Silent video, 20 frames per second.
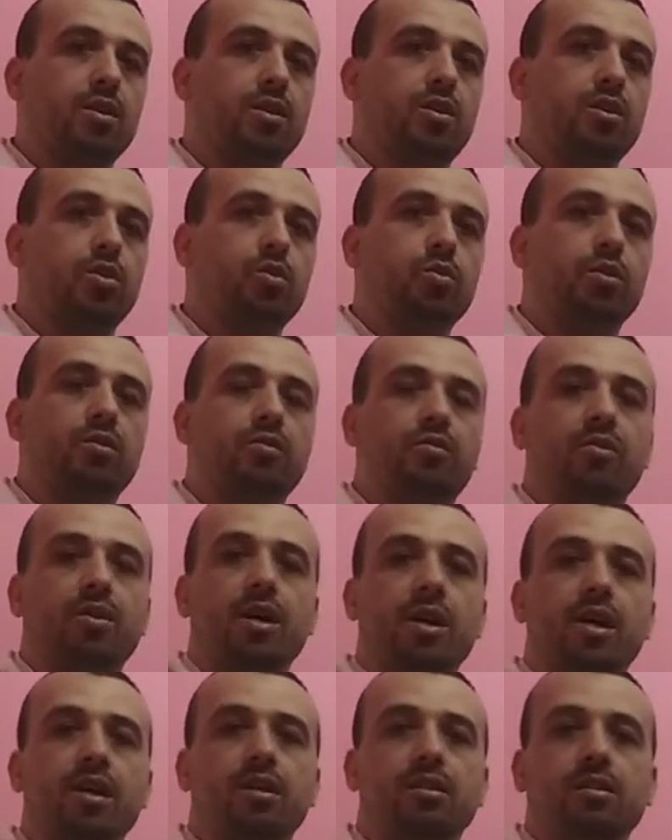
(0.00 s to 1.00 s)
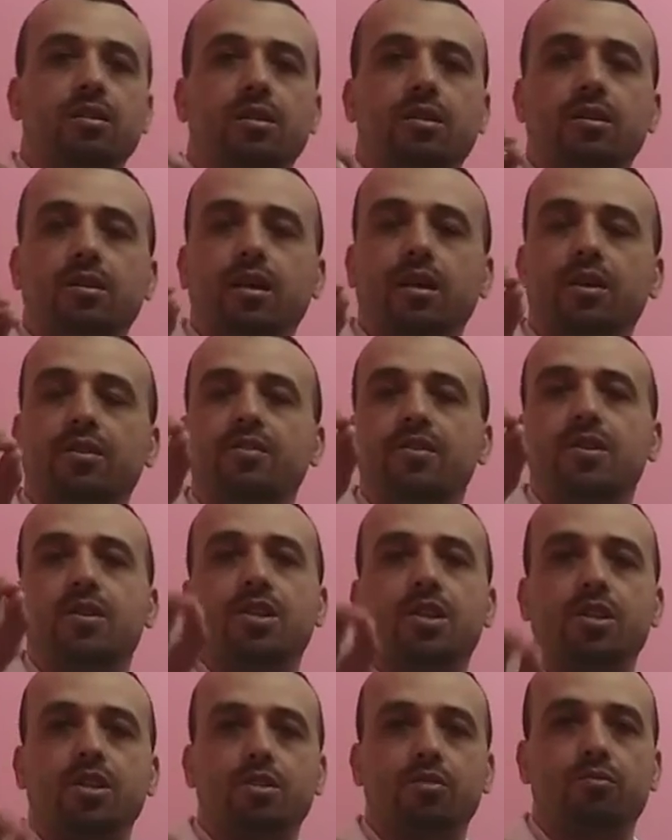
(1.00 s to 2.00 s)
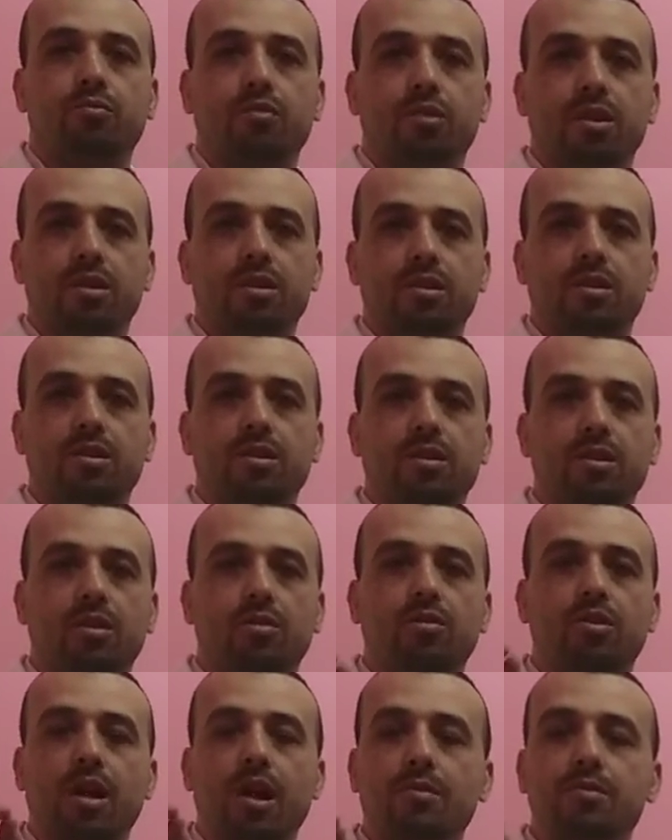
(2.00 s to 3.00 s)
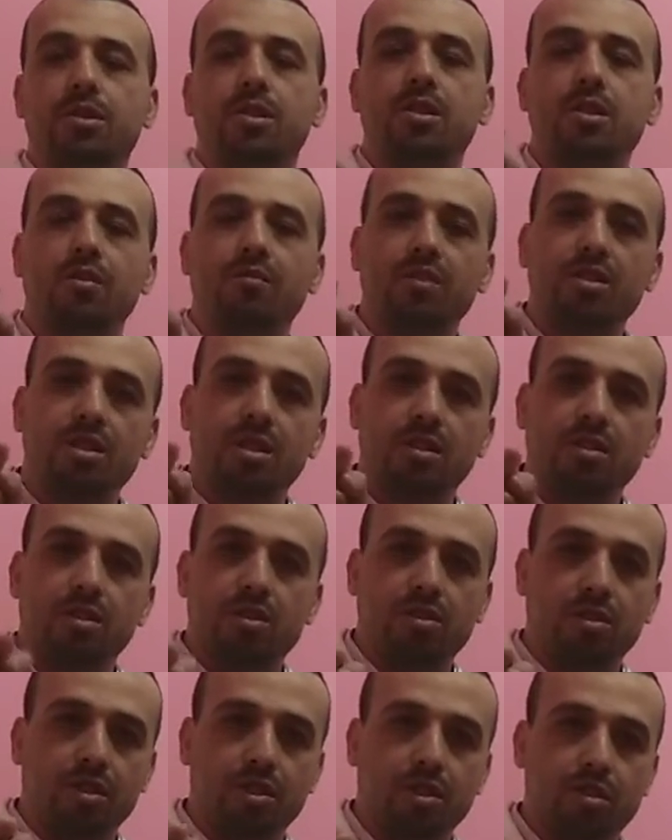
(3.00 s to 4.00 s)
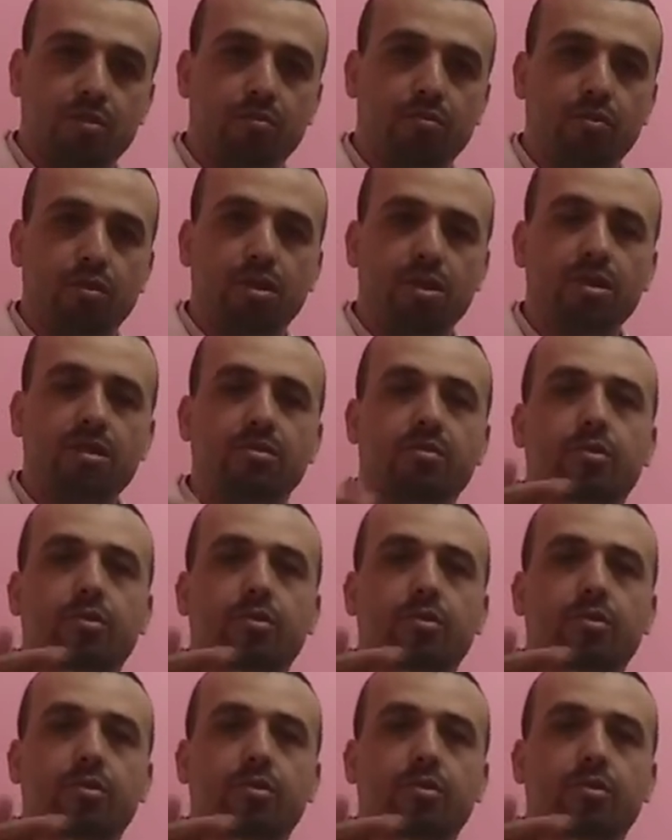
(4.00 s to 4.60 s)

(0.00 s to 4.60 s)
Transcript: you will find the intersection points. So the abscess of this intersection points